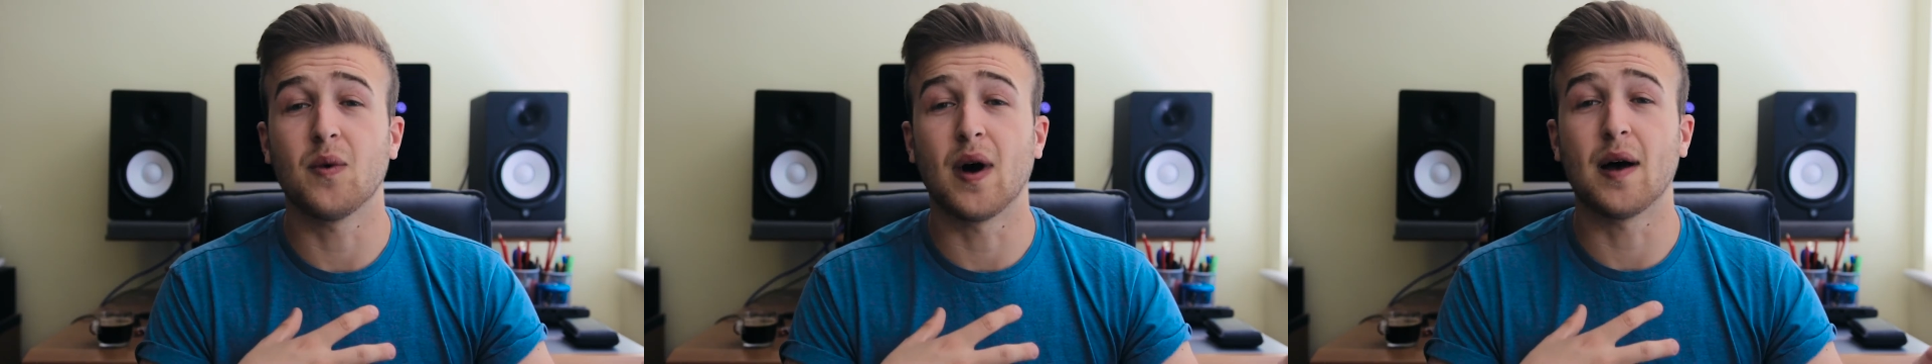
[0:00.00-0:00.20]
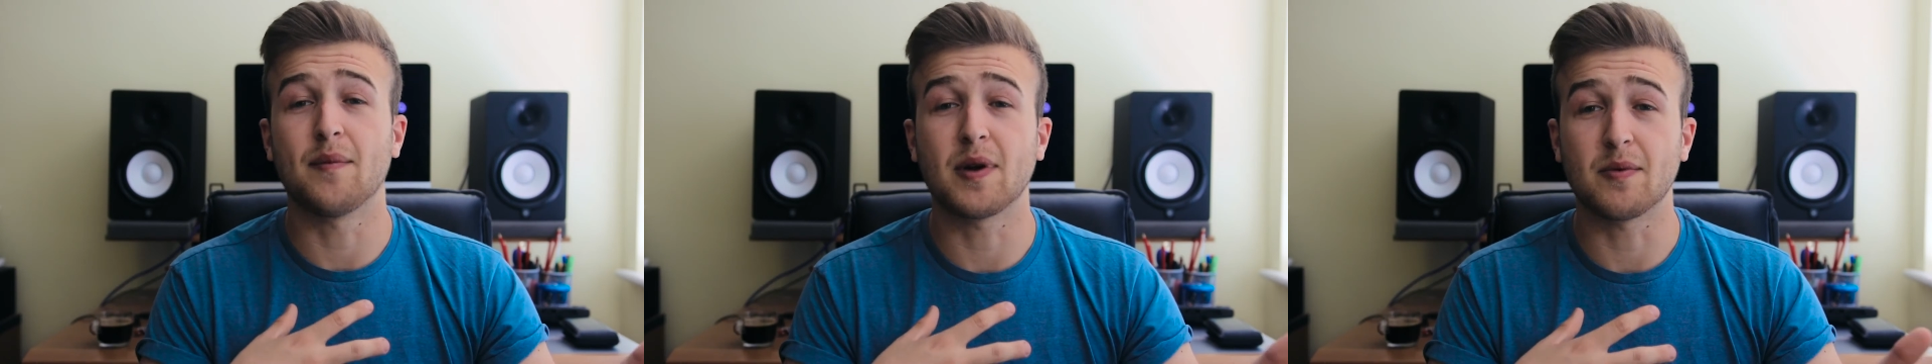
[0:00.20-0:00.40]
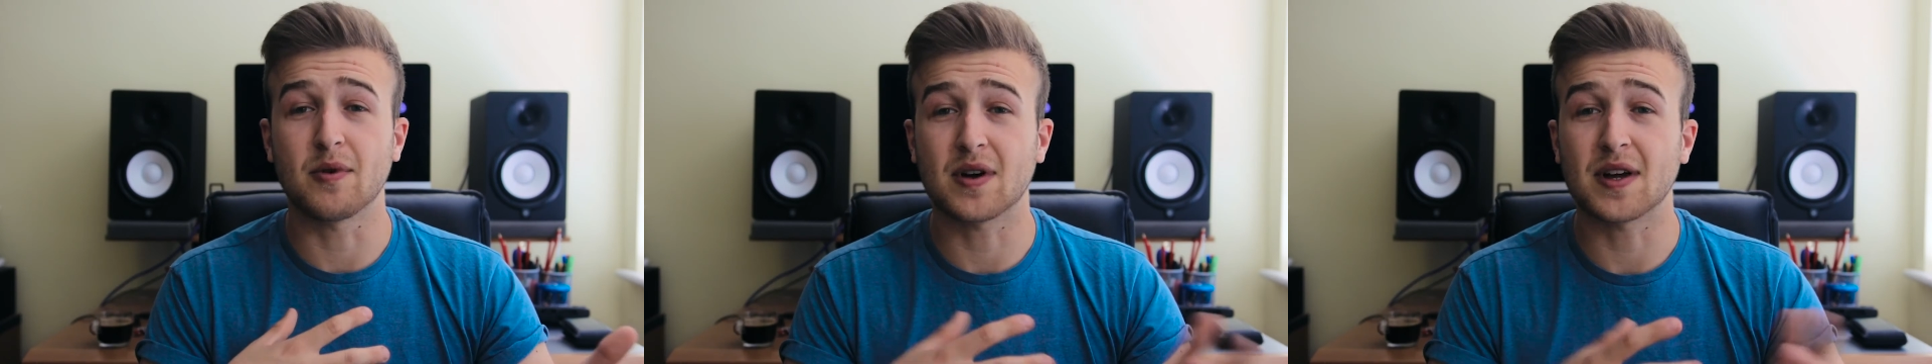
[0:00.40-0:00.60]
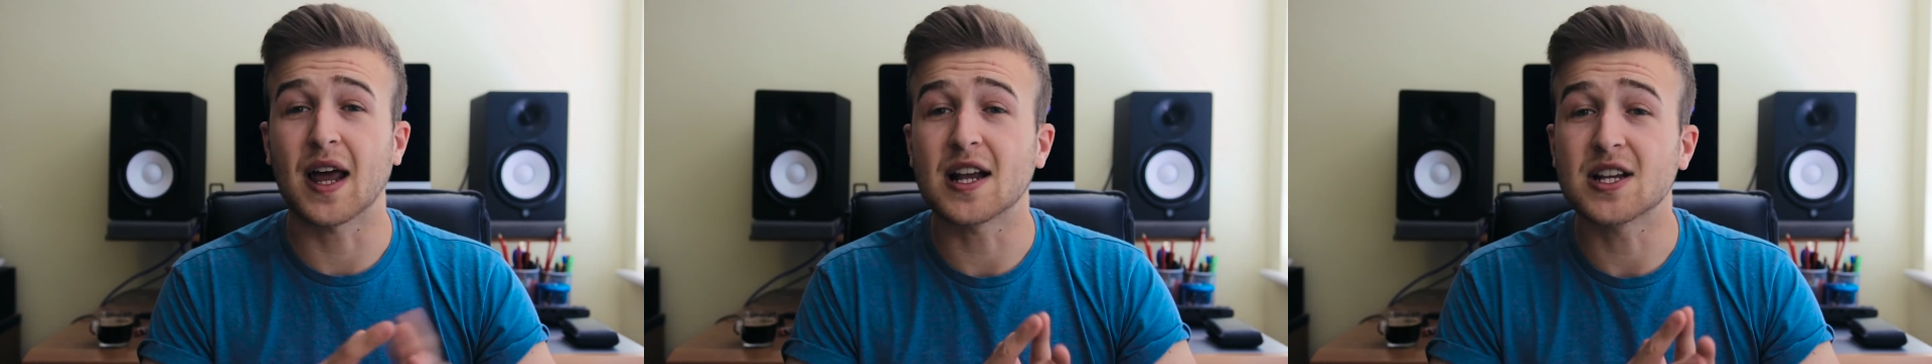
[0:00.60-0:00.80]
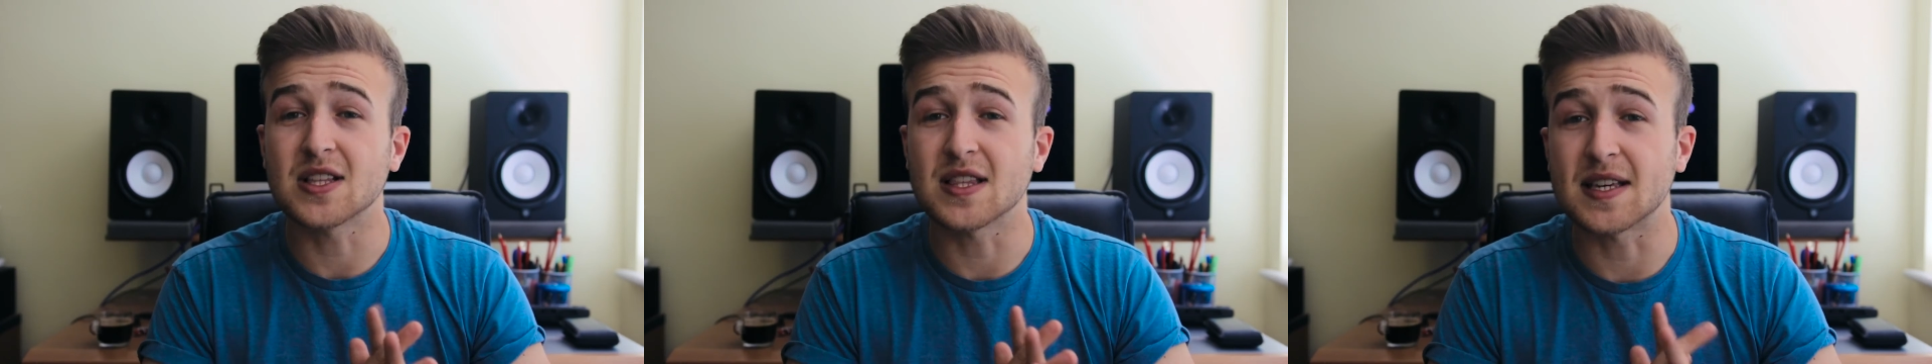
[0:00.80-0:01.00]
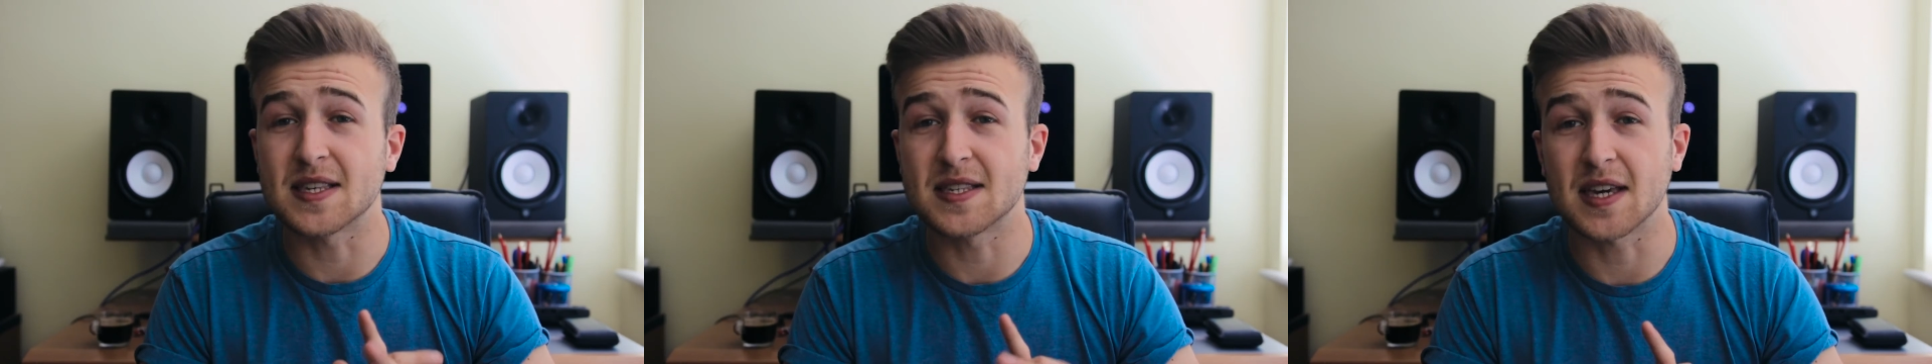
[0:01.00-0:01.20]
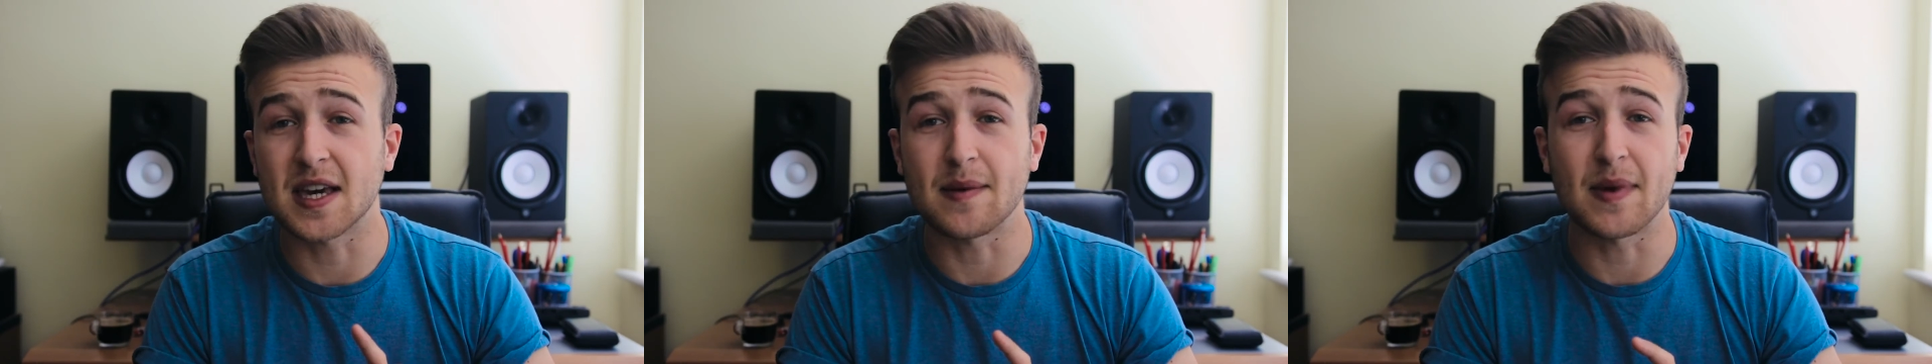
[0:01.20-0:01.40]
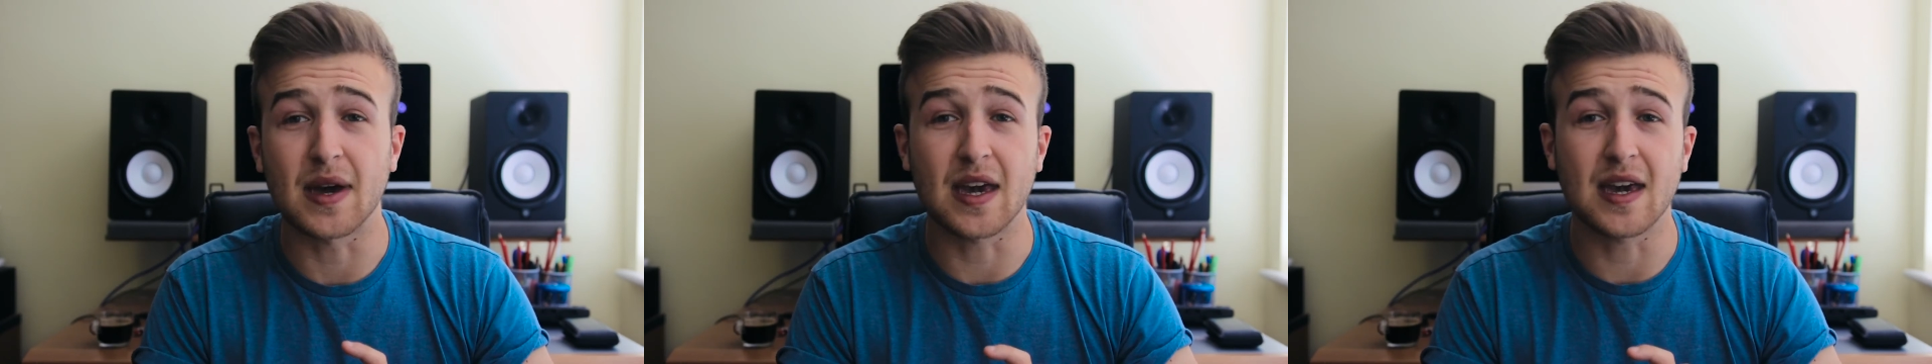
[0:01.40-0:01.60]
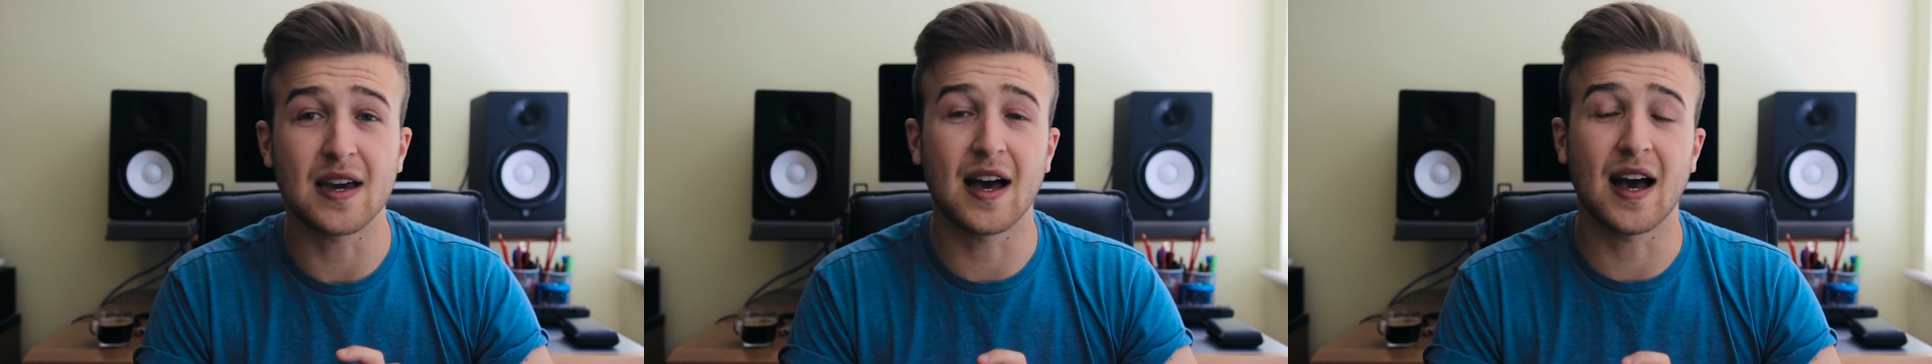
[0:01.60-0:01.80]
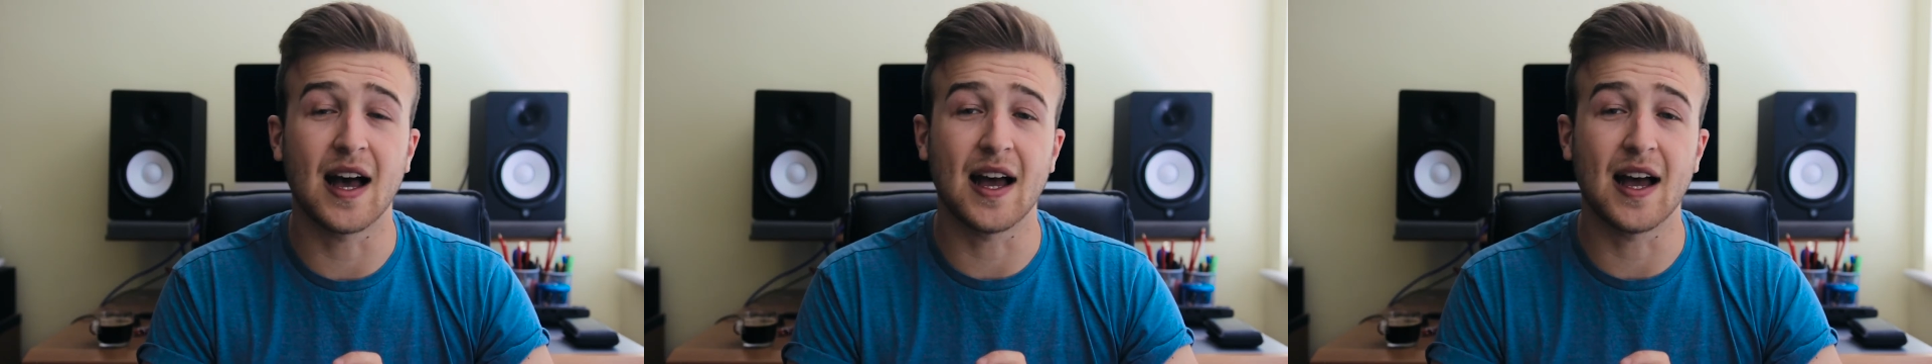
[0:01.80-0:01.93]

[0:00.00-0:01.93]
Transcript: where people can actually see me